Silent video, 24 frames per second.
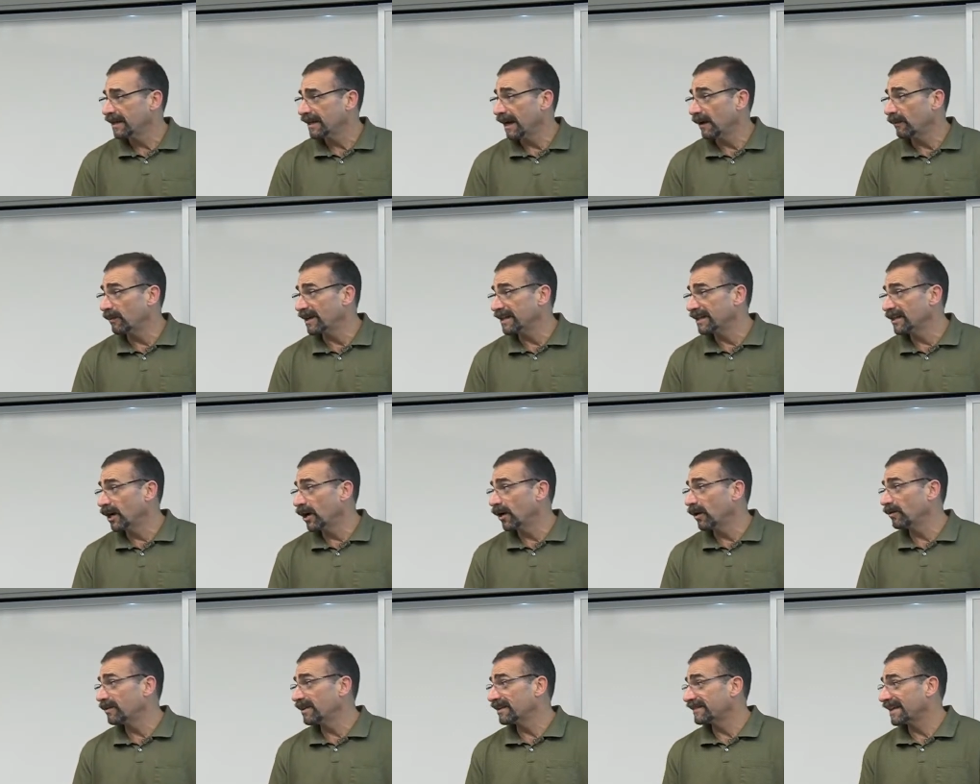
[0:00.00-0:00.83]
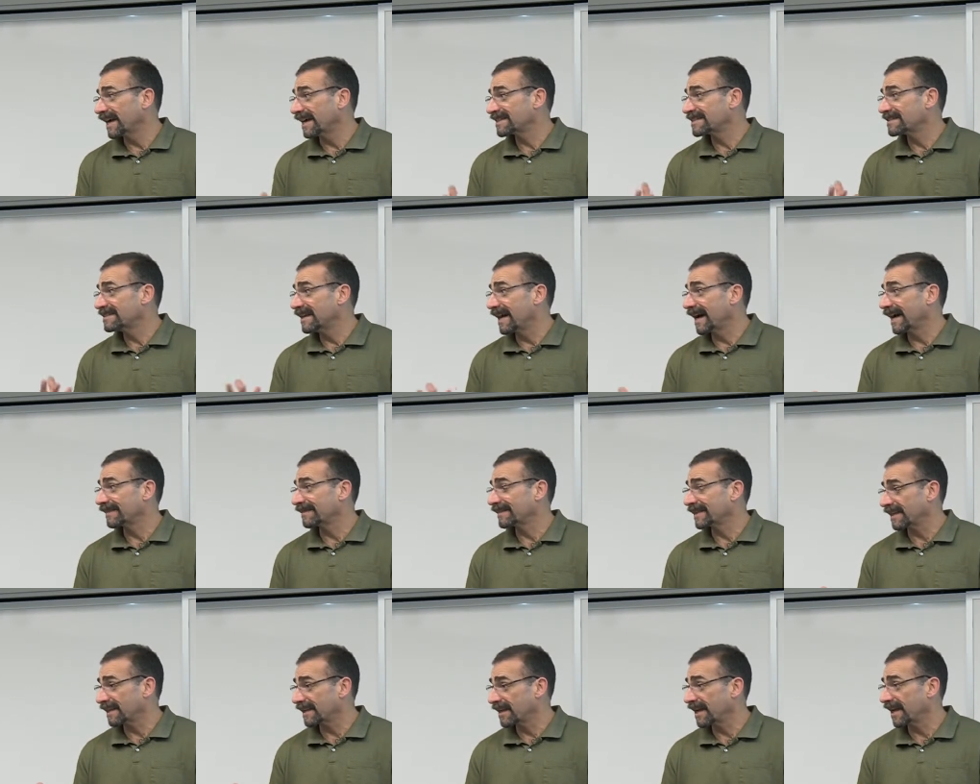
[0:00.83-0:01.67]
And we know that that's
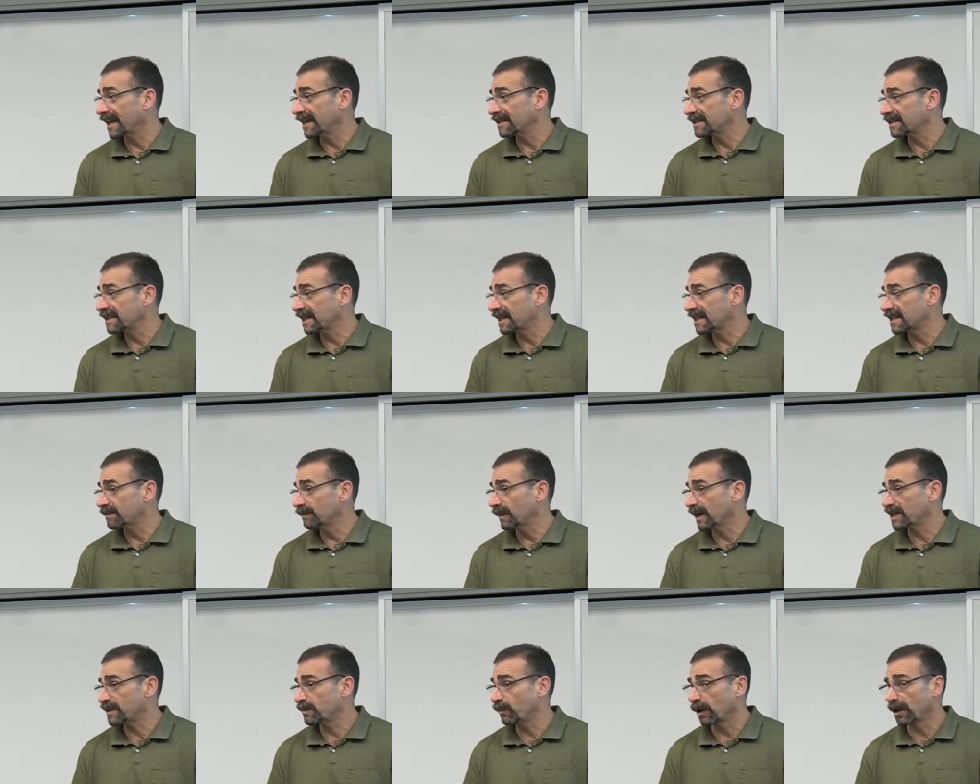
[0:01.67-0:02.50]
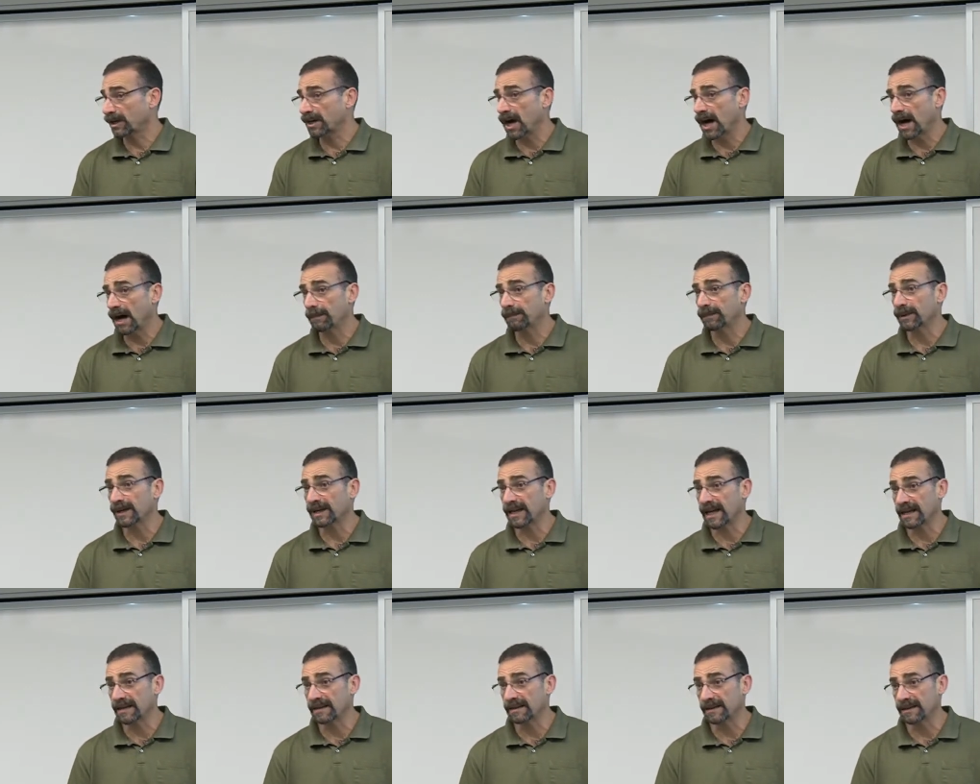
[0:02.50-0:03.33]
not the case, that it's much more
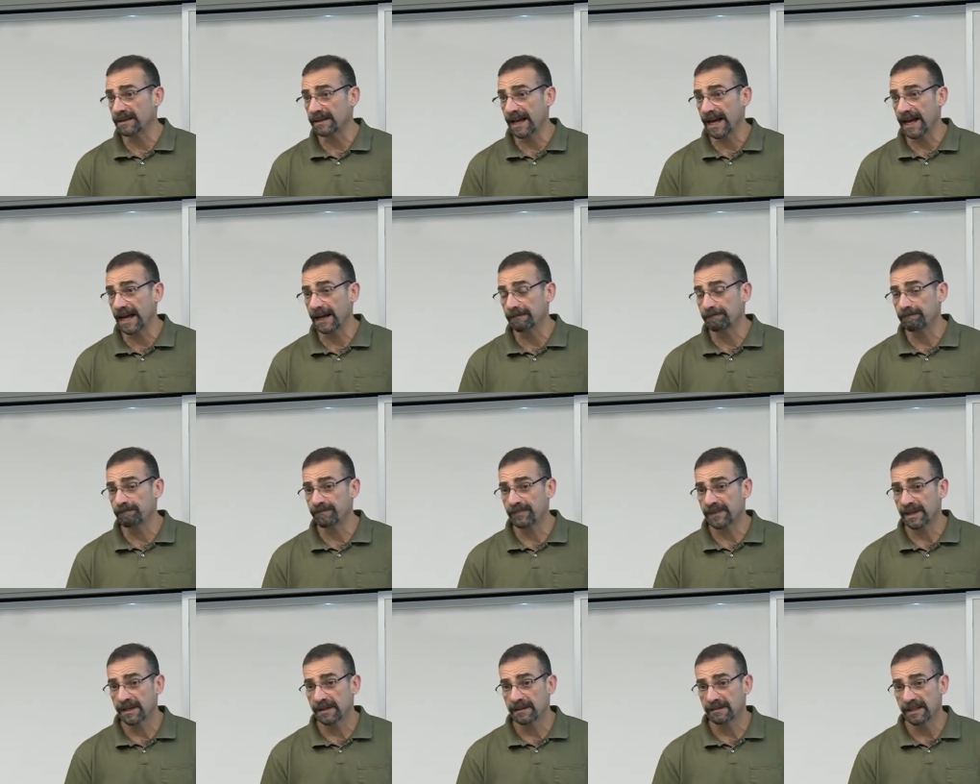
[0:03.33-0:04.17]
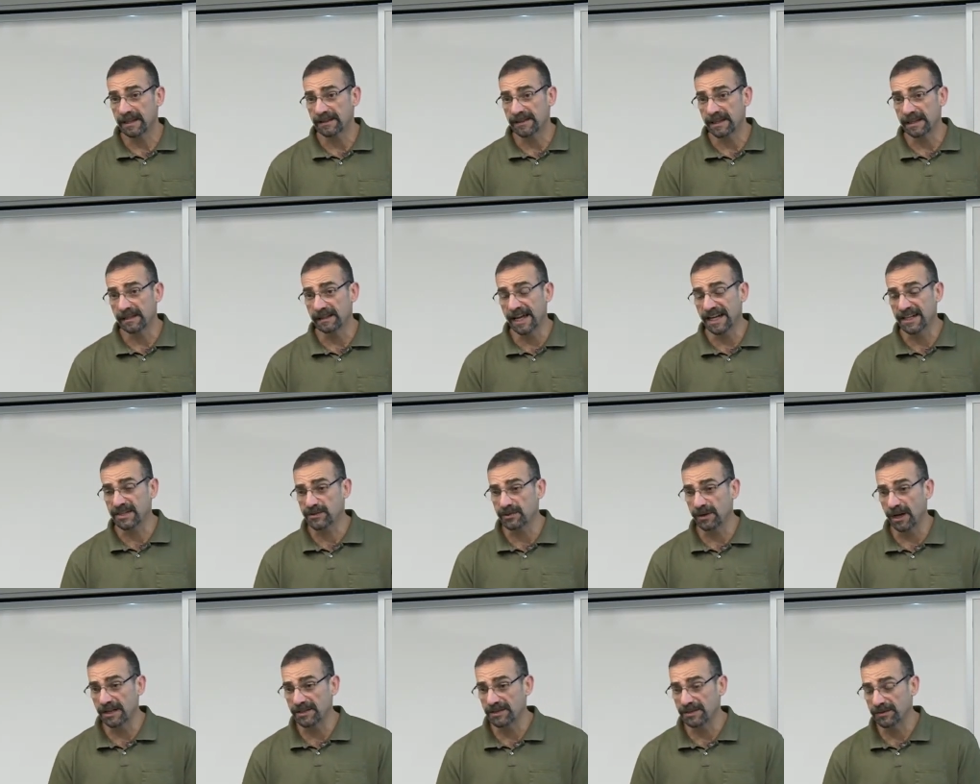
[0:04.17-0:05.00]
complicated than that, that the
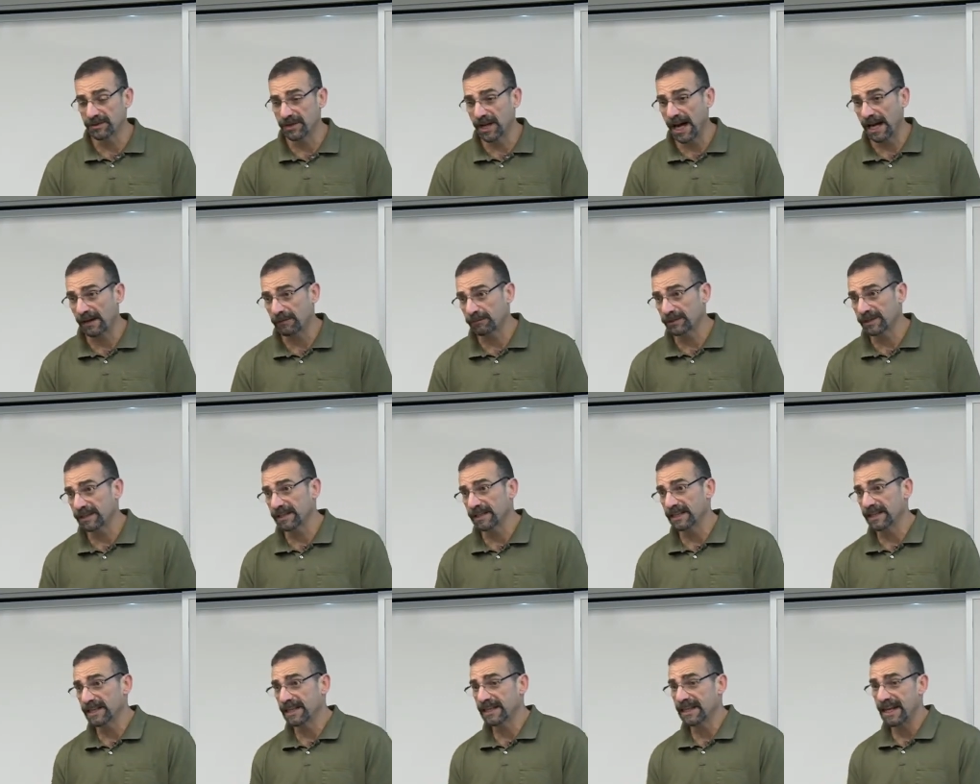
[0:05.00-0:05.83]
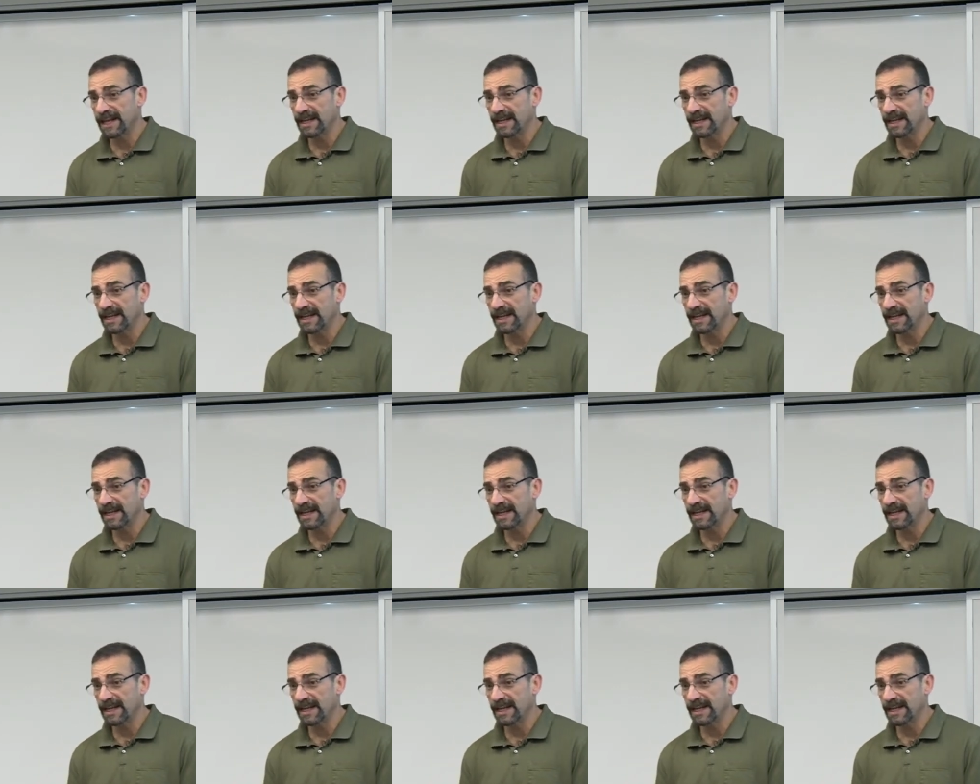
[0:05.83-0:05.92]
electrons are not really in